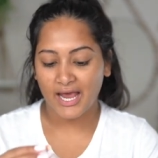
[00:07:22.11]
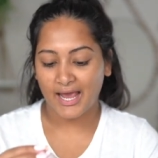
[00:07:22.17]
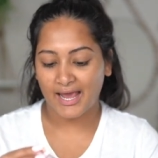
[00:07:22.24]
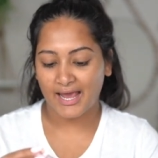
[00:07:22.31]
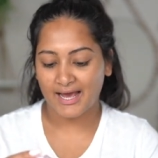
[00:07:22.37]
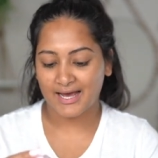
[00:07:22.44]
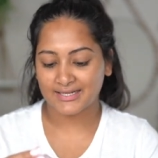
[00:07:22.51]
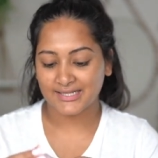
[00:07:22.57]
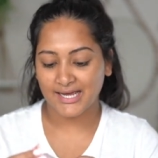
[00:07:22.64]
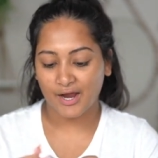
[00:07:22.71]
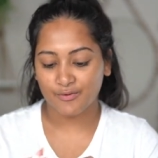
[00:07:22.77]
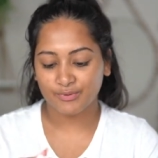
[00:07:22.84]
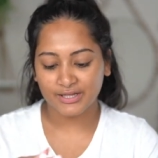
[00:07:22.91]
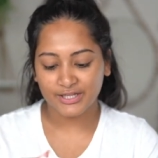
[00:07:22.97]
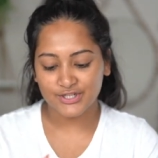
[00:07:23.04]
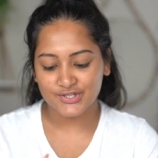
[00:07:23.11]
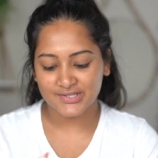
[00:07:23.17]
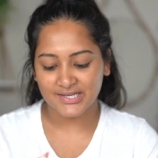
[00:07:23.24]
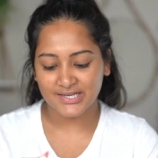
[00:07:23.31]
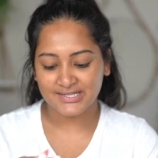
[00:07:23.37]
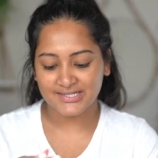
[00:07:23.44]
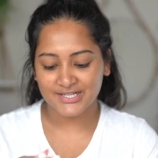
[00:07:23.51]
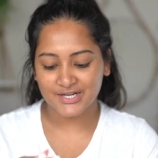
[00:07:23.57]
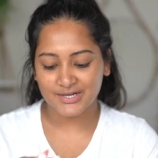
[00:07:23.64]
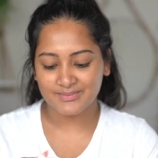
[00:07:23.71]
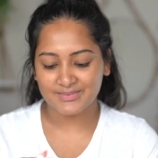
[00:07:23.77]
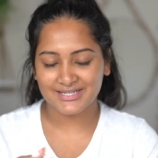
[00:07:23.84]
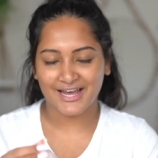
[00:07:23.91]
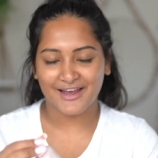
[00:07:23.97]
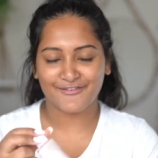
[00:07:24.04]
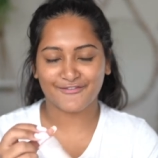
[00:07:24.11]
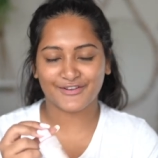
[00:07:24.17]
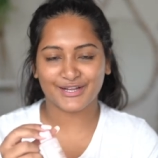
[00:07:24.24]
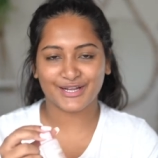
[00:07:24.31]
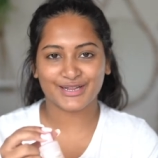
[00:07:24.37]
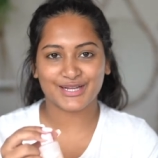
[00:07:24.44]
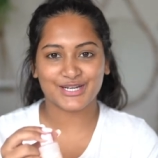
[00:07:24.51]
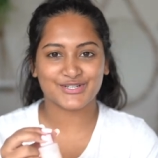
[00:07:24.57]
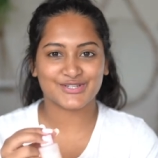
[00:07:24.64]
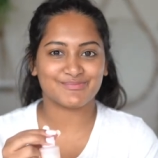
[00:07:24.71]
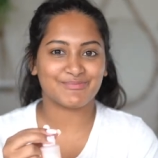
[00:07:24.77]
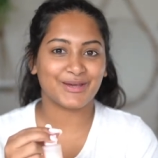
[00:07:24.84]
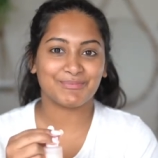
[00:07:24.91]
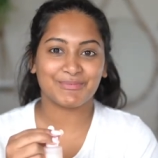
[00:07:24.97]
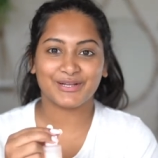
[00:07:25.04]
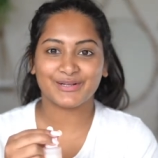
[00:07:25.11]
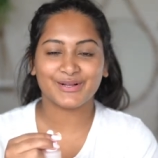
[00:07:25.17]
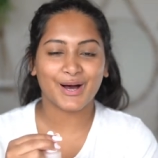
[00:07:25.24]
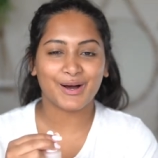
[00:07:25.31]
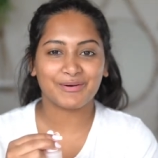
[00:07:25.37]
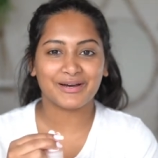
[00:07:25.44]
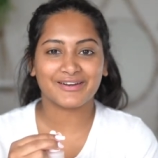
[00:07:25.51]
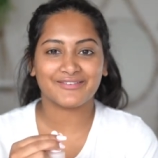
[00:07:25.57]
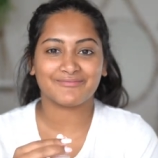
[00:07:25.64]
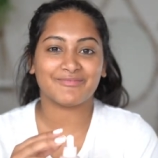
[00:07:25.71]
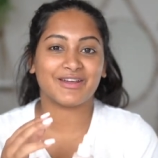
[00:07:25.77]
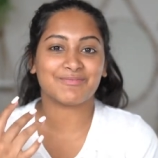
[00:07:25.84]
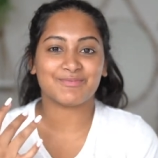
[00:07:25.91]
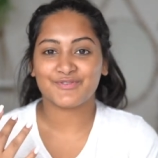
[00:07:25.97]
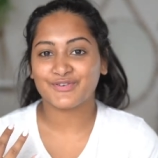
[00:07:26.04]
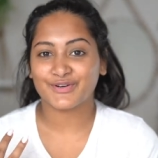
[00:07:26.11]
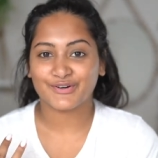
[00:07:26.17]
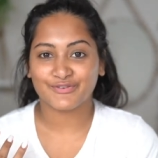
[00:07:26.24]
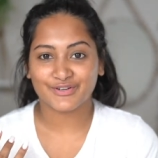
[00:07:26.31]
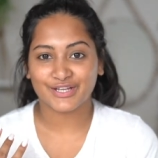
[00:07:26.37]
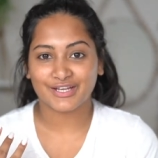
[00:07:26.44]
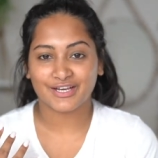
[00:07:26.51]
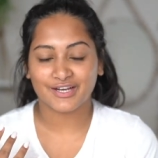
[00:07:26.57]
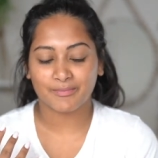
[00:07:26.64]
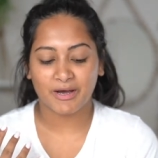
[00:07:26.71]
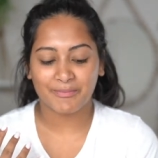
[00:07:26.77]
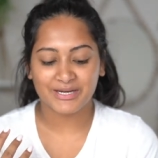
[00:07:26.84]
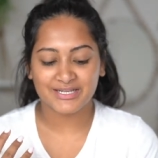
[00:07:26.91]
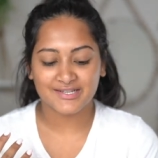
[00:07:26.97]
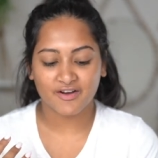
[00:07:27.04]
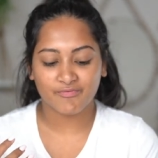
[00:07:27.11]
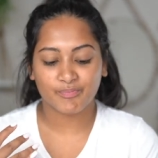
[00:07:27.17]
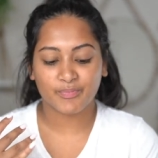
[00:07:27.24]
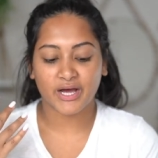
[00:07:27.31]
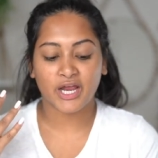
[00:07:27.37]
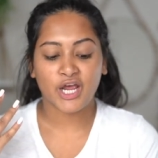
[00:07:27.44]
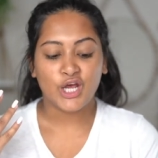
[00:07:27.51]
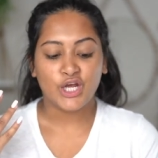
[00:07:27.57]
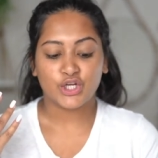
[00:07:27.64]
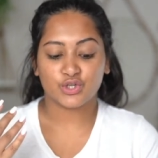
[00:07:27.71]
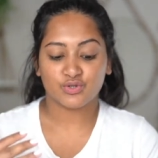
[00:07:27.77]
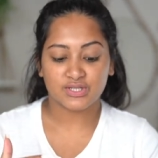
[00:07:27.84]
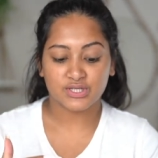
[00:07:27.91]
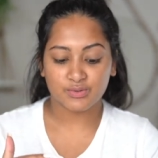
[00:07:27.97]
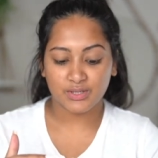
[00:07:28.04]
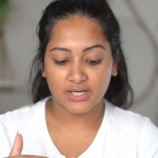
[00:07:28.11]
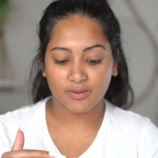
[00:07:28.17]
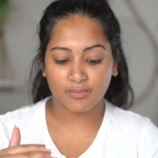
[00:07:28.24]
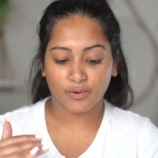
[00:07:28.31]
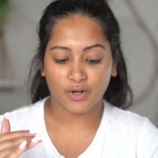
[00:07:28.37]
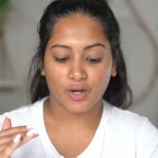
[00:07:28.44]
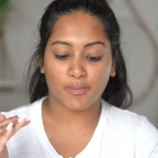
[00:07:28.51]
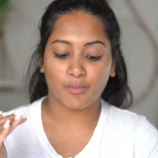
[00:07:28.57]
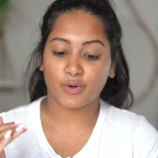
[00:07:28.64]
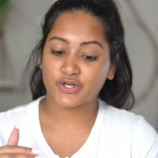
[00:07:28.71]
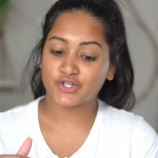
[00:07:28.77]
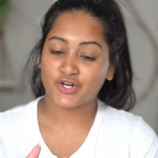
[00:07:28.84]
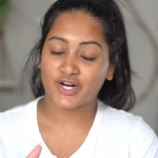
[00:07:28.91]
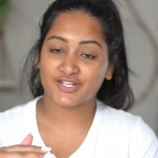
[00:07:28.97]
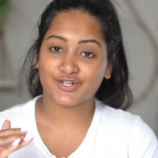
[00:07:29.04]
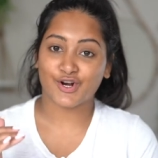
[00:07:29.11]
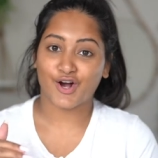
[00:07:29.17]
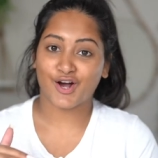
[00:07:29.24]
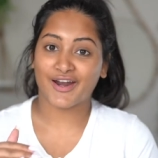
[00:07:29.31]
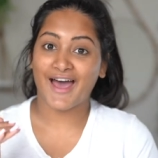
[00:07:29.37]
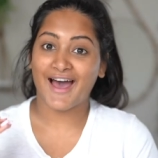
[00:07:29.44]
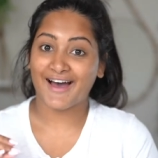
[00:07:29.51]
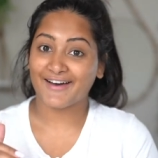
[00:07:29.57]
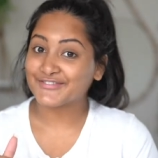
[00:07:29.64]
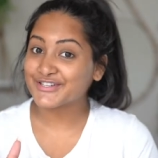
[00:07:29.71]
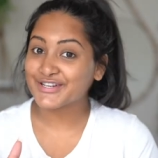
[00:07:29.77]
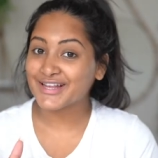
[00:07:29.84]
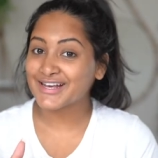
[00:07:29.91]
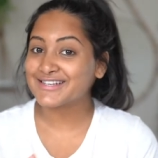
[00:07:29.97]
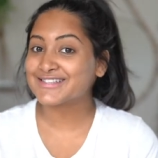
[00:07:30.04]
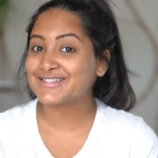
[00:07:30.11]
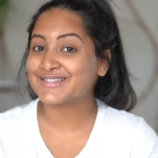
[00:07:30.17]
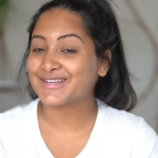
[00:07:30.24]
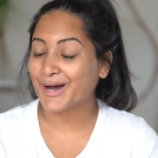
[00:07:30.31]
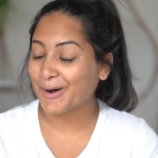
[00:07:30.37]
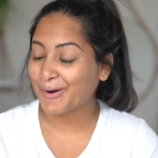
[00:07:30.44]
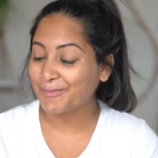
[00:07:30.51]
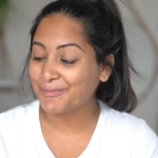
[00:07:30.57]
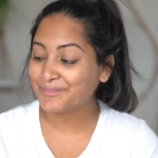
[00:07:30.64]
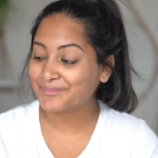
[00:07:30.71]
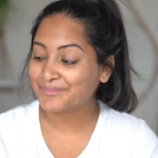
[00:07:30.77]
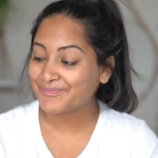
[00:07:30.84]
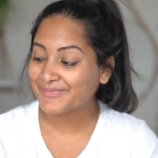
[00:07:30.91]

and I really just like serums. I feel like they just make me glow and make me feel really good about myself, but you do need to put a moisturizer on after this, so